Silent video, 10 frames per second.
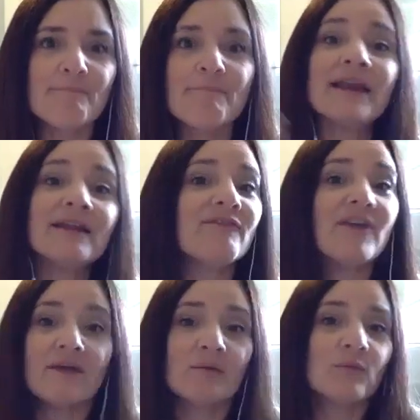
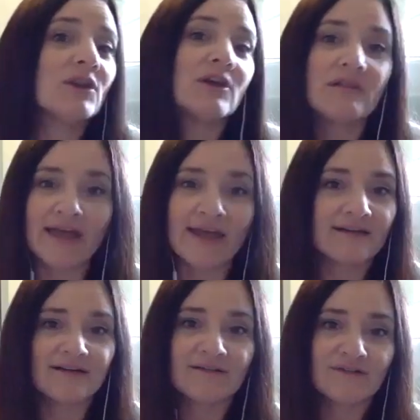benefit would look like
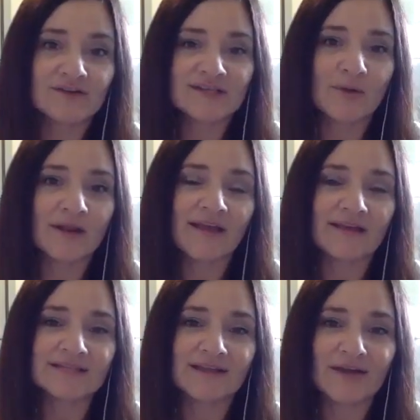for someone in
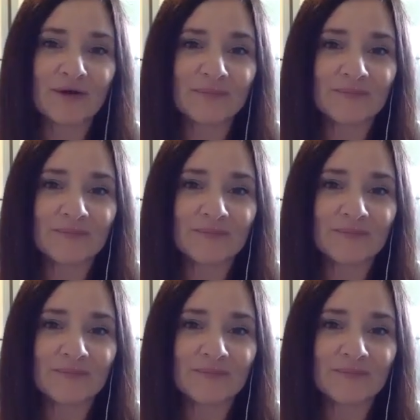that scenario.